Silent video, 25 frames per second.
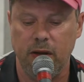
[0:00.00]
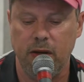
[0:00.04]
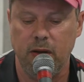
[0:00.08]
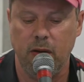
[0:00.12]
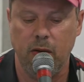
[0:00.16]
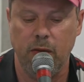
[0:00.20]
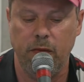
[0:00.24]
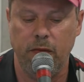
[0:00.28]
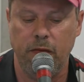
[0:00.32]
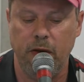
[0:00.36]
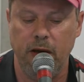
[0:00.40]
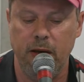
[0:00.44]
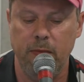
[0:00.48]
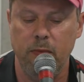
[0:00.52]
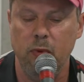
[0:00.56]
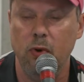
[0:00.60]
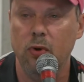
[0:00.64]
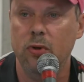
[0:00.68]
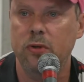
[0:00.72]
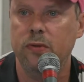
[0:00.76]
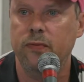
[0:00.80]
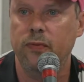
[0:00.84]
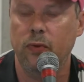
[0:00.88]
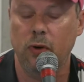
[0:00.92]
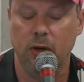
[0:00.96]
a
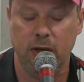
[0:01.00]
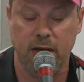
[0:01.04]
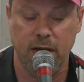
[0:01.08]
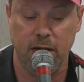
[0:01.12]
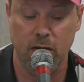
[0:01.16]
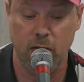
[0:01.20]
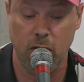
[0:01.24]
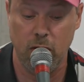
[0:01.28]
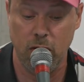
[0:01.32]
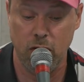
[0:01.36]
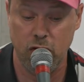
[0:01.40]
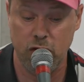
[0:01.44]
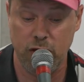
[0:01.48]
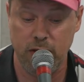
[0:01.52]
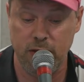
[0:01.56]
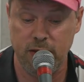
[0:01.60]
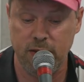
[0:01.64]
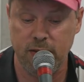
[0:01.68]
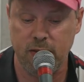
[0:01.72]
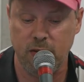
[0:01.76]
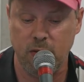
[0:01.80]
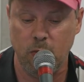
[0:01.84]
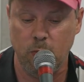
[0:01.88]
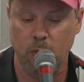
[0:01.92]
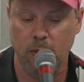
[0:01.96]
famous
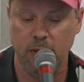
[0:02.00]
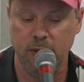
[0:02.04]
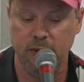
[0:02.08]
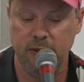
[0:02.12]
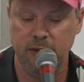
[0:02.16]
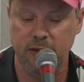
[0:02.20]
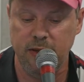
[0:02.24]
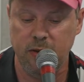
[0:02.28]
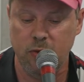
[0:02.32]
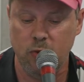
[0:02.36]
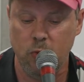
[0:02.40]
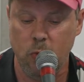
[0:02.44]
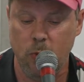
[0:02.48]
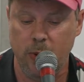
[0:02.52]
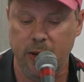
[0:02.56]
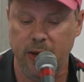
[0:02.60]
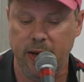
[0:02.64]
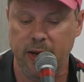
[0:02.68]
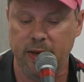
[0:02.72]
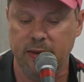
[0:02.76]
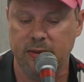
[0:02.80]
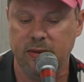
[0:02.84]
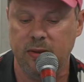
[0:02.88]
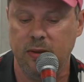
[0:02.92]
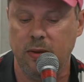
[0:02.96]
volcanologist, wanted to
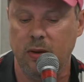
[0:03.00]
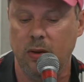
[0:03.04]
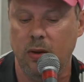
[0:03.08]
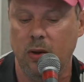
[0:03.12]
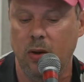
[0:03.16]
raise